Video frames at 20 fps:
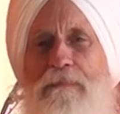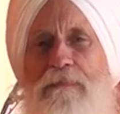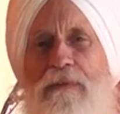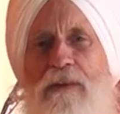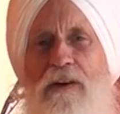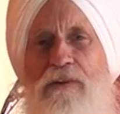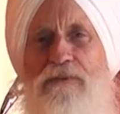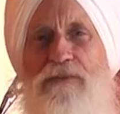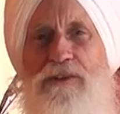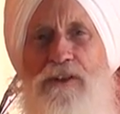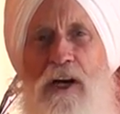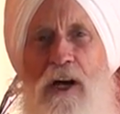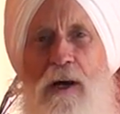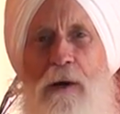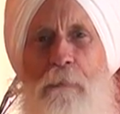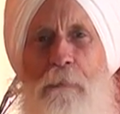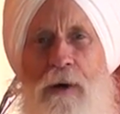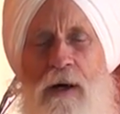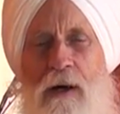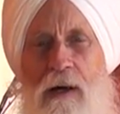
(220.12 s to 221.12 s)
this
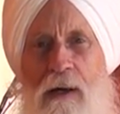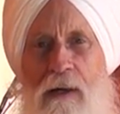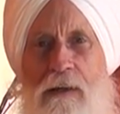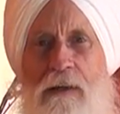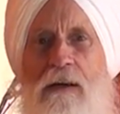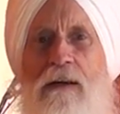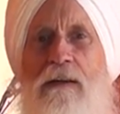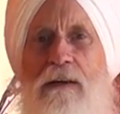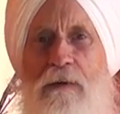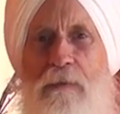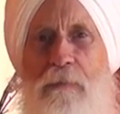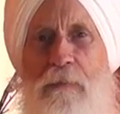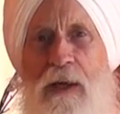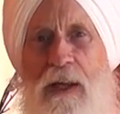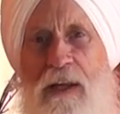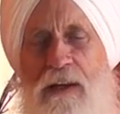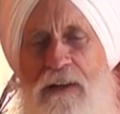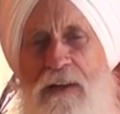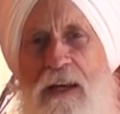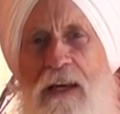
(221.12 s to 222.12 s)
Charpad
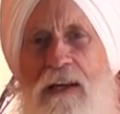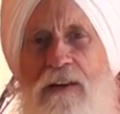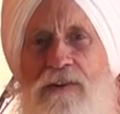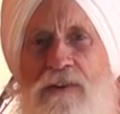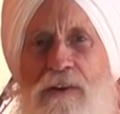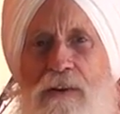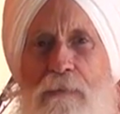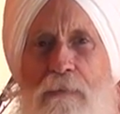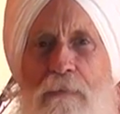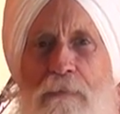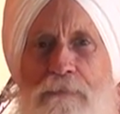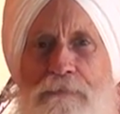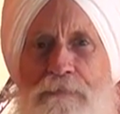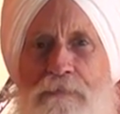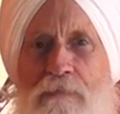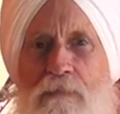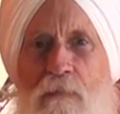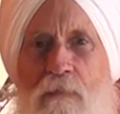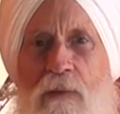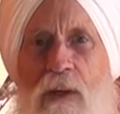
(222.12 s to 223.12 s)
meditation,
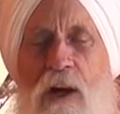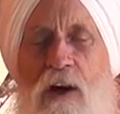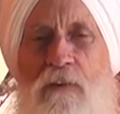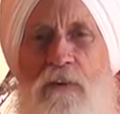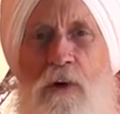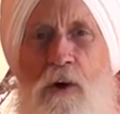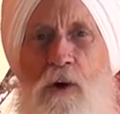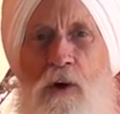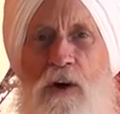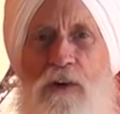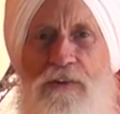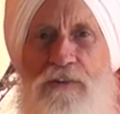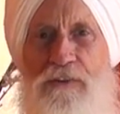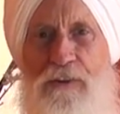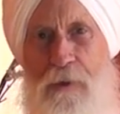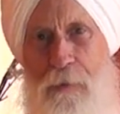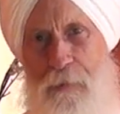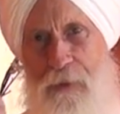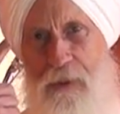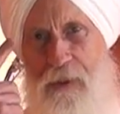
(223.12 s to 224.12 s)
of course
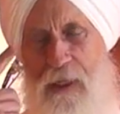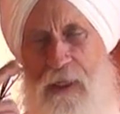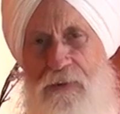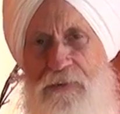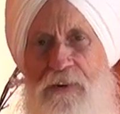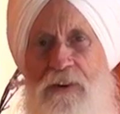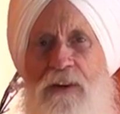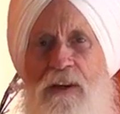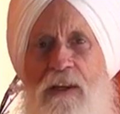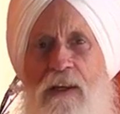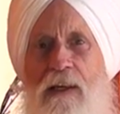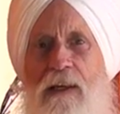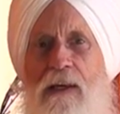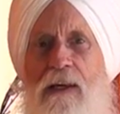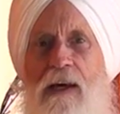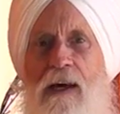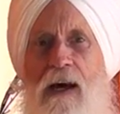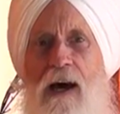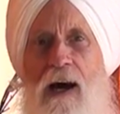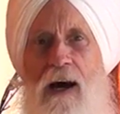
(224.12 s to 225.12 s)
stimulates the
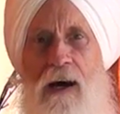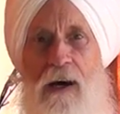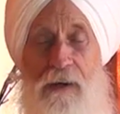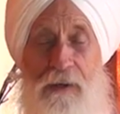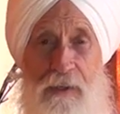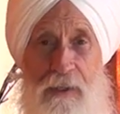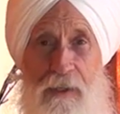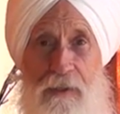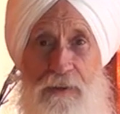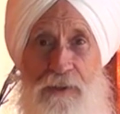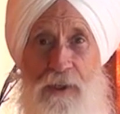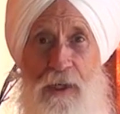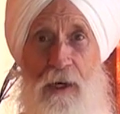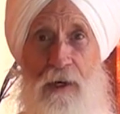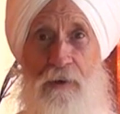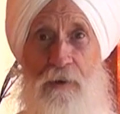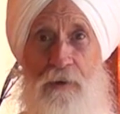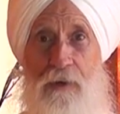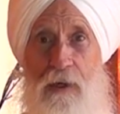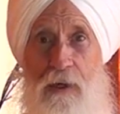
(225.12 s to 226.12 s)
Agya
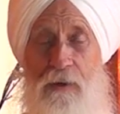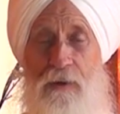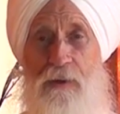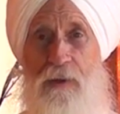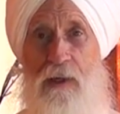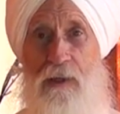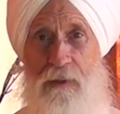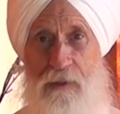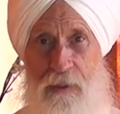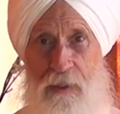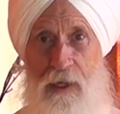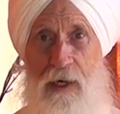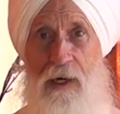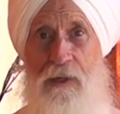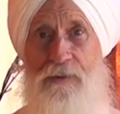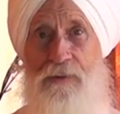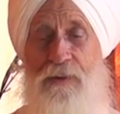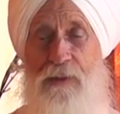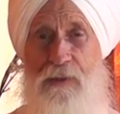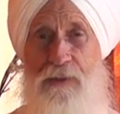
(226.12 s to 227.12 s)
chakra, the
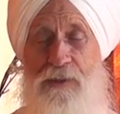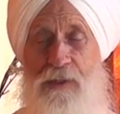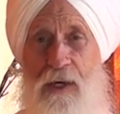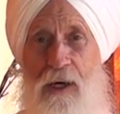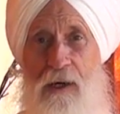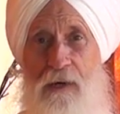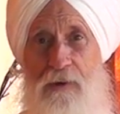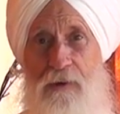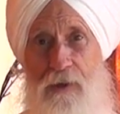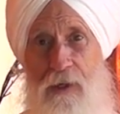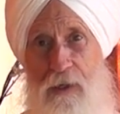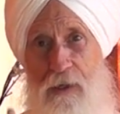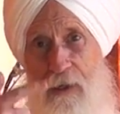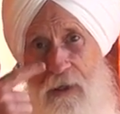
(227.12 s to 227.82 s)
Ajna chakra,